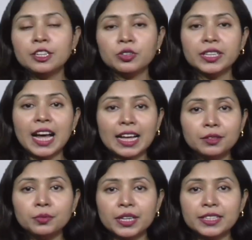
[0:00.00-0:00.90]
So in
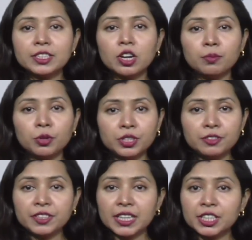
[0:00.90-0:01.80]
other words,
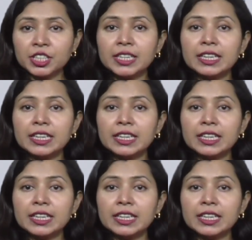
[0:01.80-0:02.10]
commodification